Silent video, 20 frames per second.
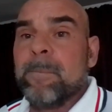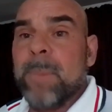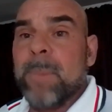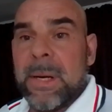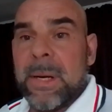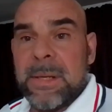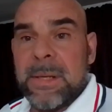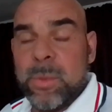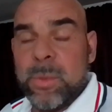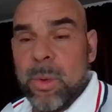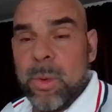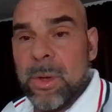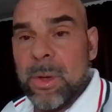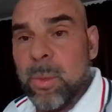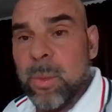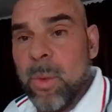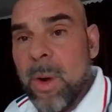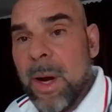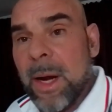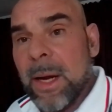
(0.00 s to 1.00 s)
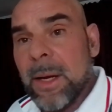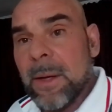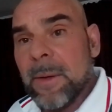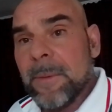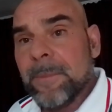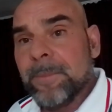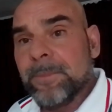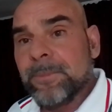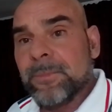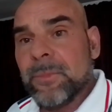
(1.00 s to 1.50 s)
But it's worthwhile.
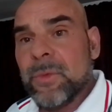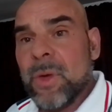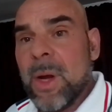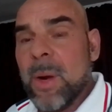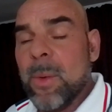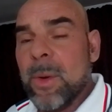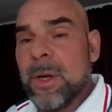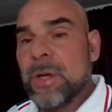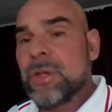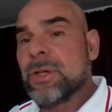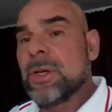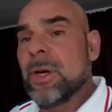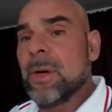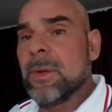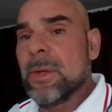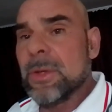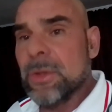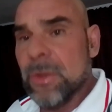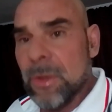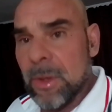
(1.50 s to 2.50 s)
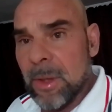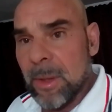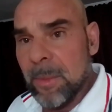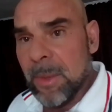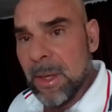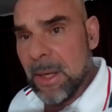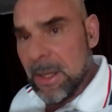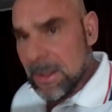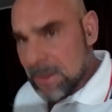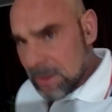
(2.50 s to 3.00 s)
So I want to share the journey
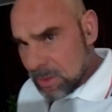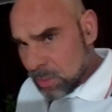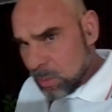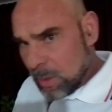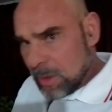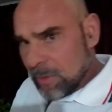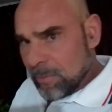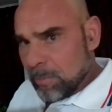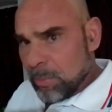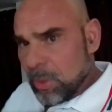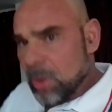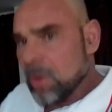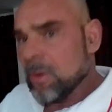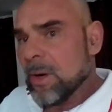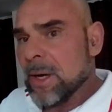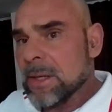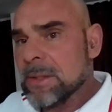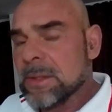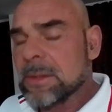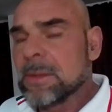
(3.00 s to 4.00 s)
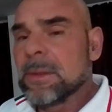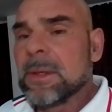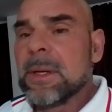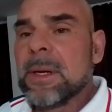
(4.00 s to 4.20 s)
because it's one of progress.